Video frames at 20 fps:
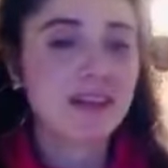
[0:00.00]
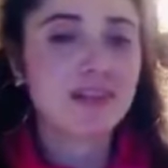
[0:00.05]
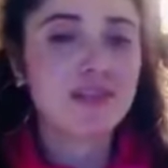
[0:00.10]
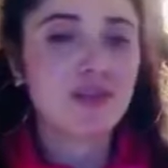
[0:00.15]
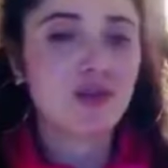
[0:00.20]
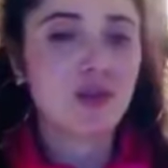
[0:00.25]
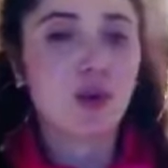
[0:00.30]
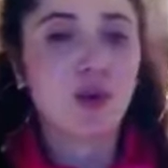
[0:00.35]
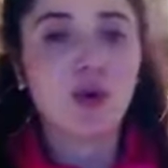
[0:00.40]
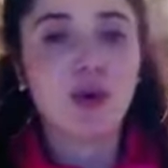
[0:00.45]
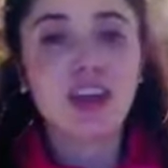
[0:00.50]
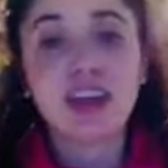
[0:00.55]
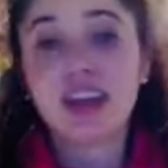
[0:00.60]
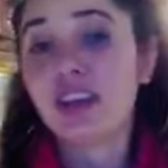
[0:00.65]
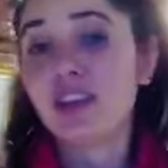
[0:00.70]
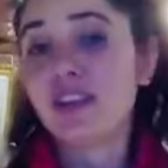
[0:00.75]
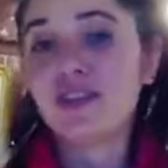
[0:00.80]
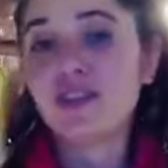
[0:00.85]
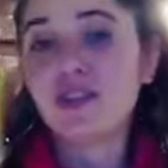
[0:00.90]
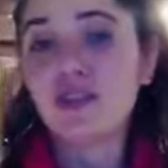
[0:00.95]
So in
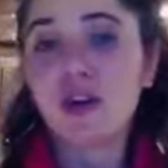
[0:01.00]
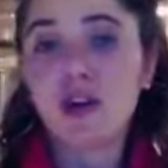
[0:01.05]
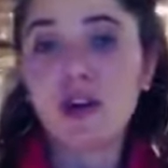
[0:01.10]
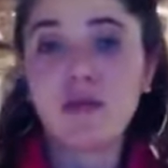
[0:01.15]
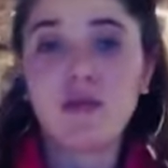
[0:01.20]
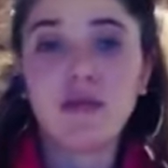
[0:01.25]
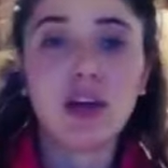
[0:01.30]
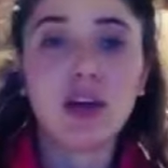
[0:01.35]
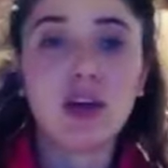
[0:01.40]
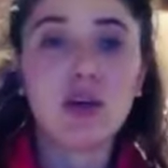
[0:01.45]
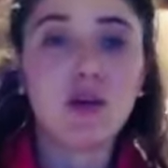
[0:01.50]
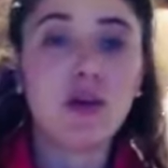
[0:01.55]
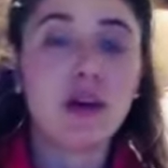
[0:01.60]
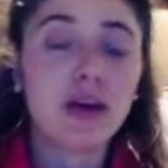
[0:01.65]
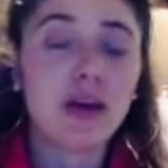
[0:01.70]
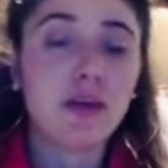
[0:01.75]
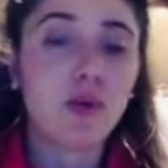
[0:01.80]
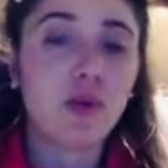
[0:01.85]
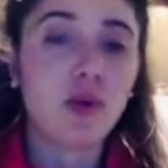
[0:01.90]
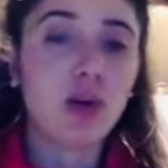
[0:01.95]
this short video,
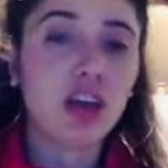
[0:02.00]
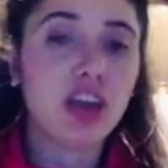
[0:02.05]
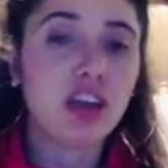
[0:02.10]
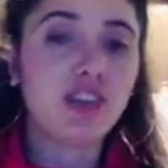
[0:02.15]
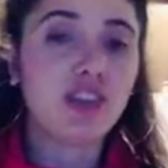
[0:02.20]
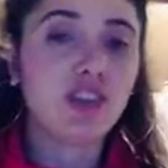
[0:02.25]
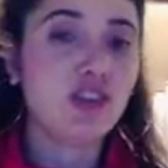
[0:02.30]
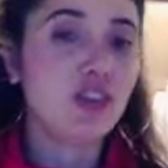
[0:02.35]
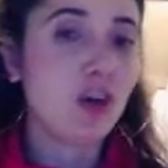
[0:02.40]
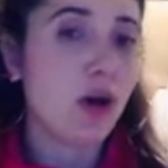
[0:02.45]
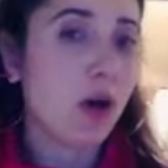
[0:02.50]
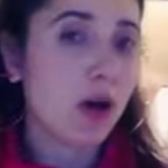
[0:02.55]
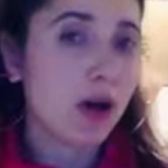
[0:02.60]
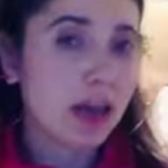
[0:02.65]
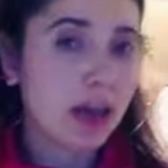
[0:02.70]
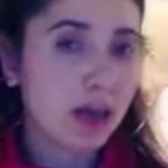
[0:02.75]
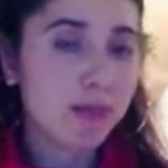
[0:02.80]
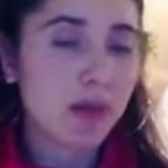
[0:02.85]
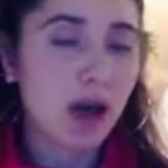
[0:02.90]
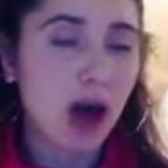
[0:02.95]
I'm going to talk
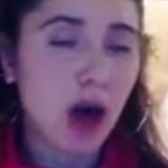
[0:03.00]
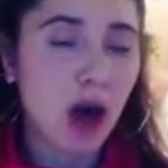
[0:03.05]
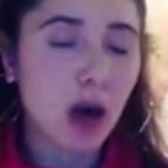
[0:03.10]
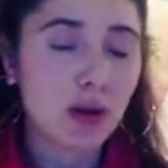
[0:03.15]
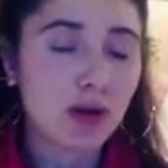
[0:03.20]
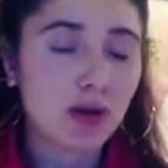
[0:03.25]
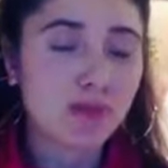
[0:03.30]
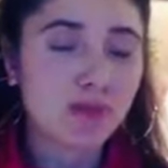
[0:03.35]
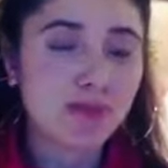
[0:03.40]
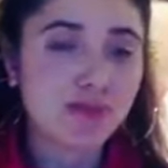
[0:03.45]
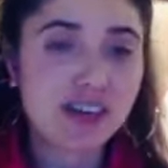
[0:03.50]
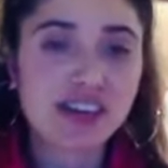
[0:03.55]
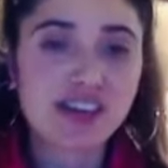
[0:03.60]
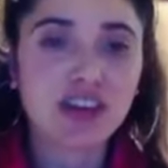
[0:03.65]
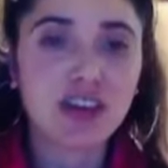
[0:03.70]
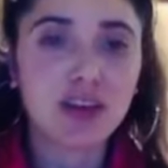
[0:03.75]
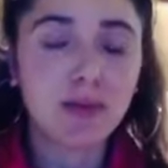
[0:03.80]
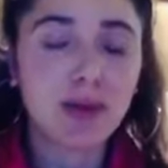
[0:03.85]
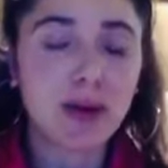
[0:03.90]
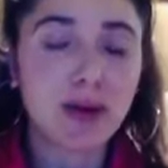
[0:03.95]
about Michelle
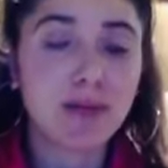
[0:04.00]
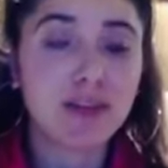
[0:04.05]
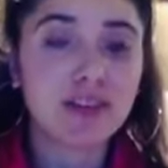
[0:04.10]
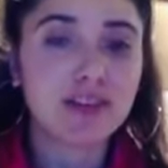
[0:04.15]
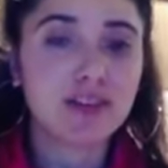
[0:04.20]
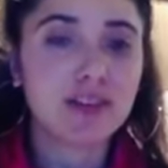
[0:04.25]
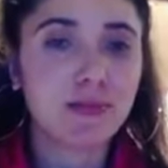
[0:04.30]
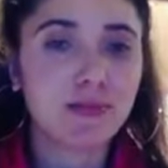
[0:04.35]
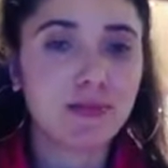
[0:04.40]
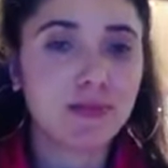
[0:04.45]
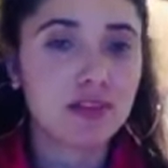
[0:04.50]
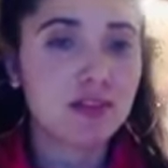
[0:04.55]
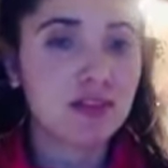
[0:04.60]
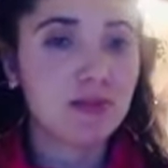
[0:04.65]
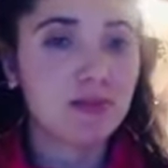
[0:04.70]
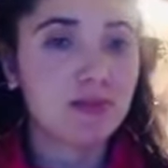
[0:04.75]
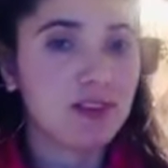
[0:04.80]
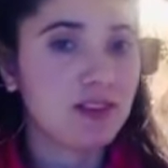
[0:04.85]
Obama's impressive